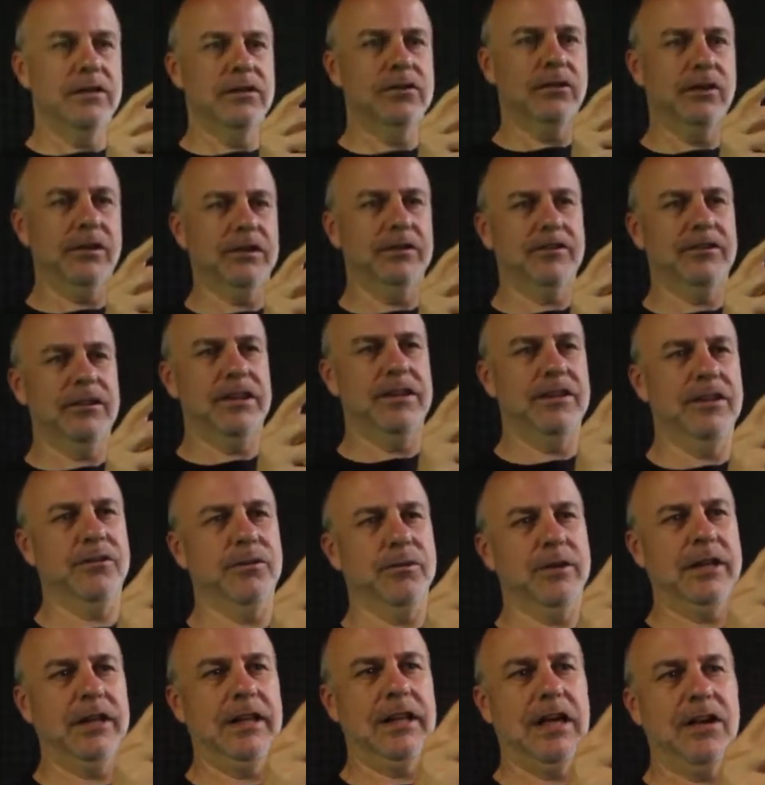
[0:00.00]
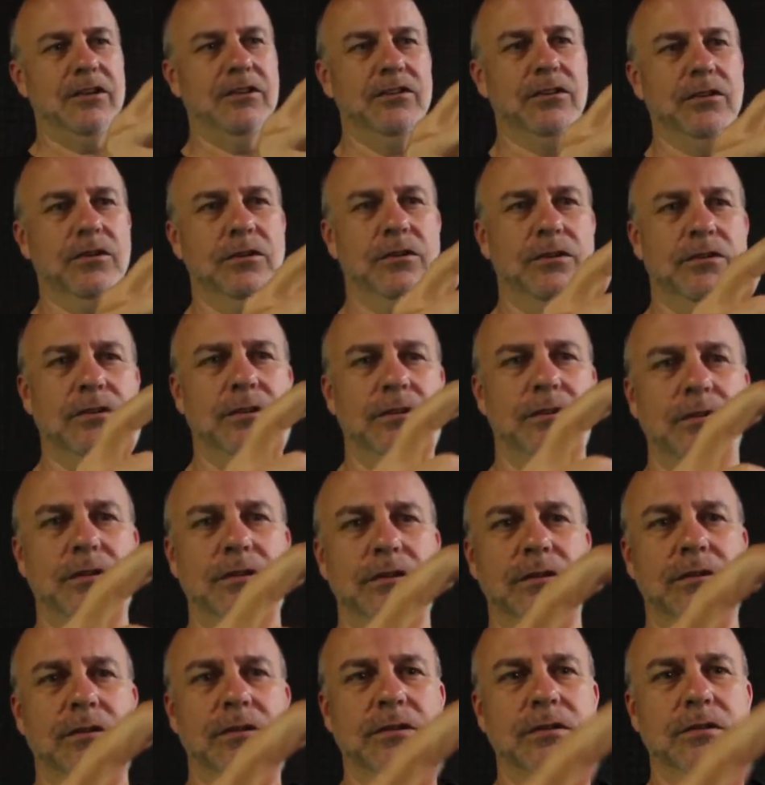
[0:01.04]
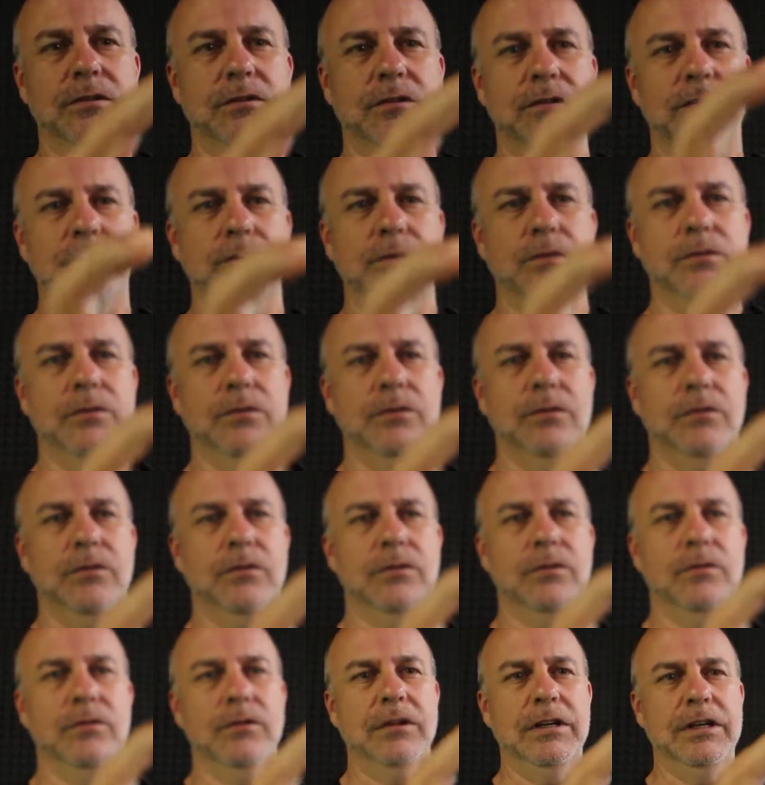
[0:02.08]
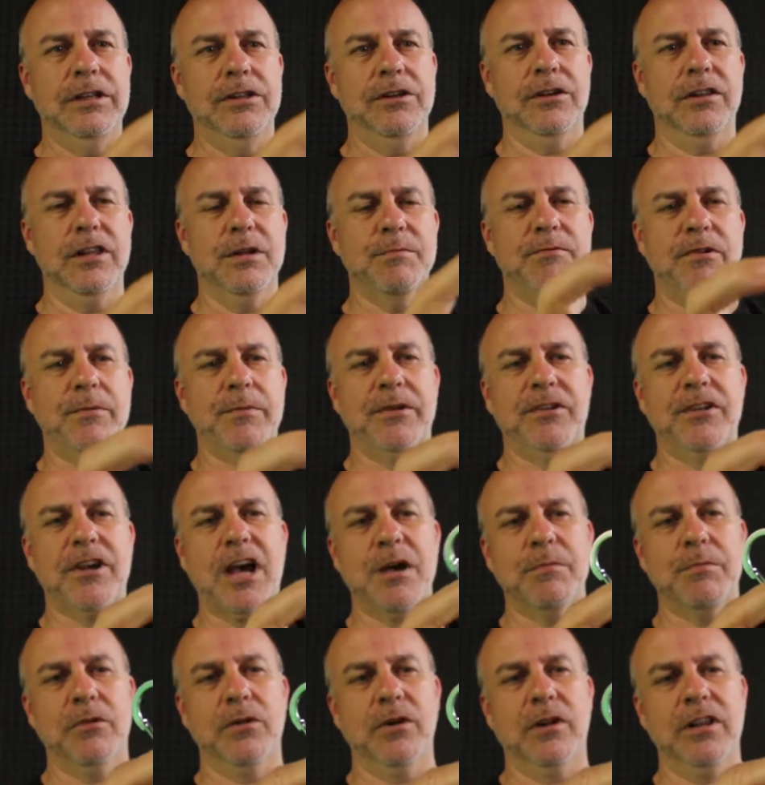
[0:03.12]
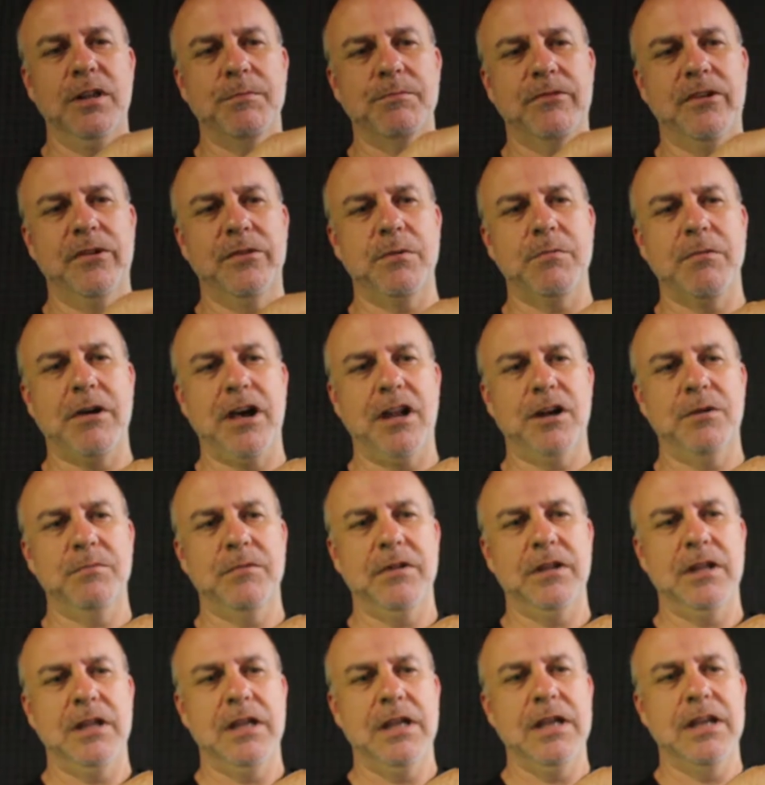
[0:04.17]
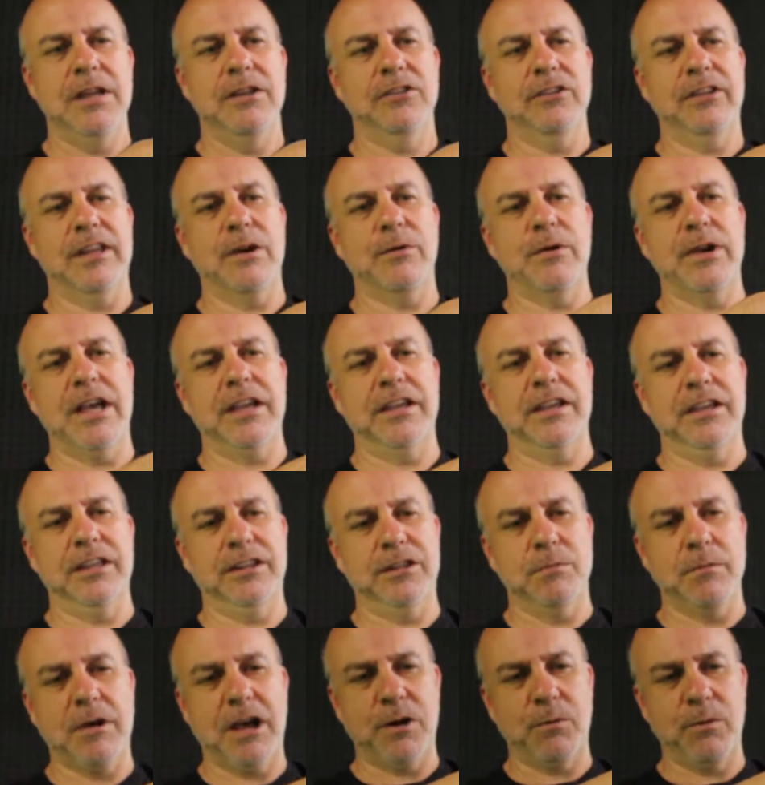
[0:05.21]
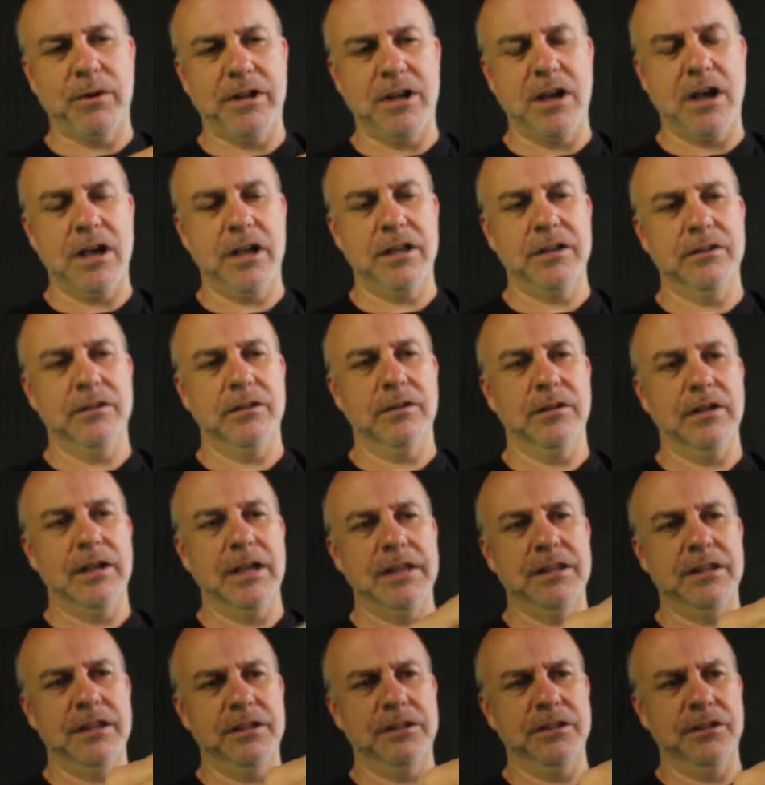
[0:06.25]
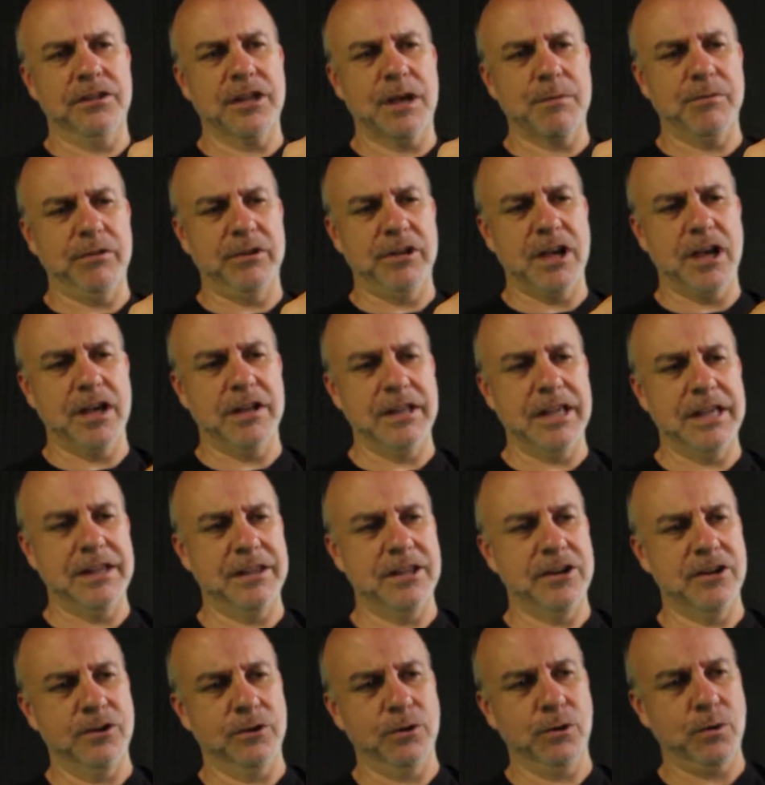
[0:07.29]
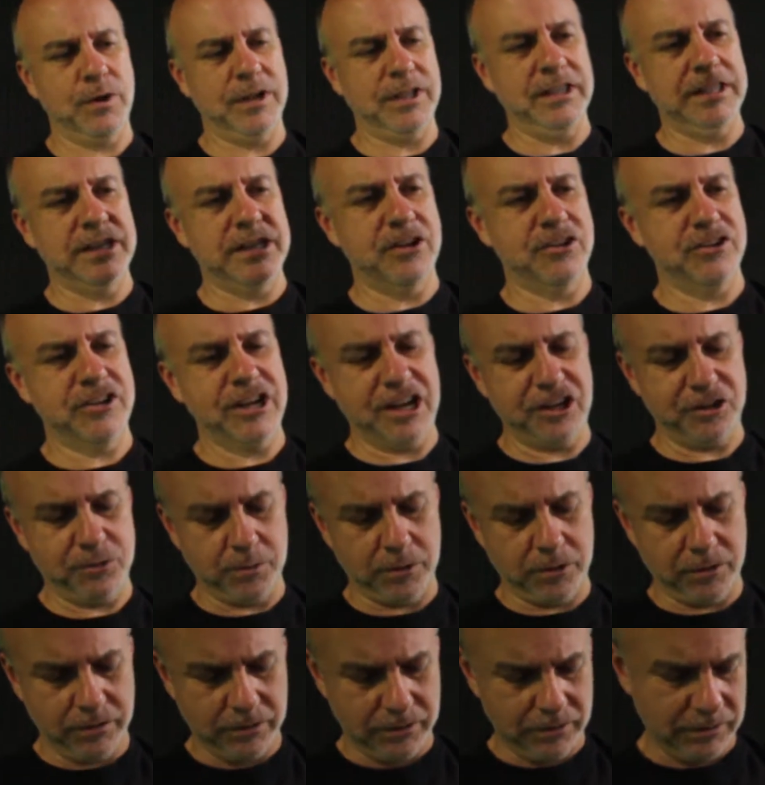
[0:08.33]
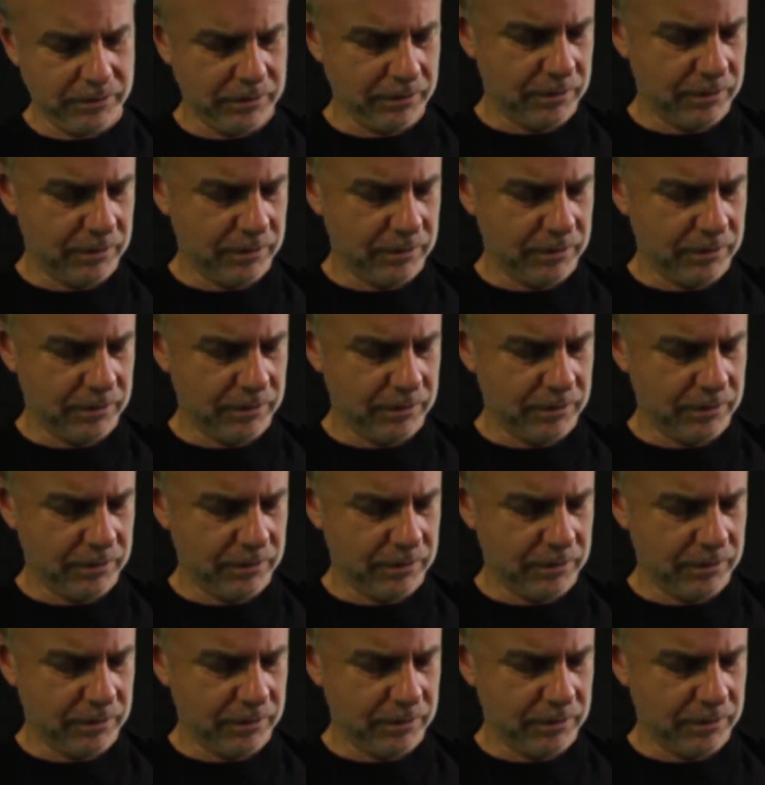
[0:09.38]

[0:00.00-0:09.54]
So you can see this one allows you to either clip from the top or clip from the bottom. So that way I can get the bottom one on and then the top one on, and then they're quickly interchangeable.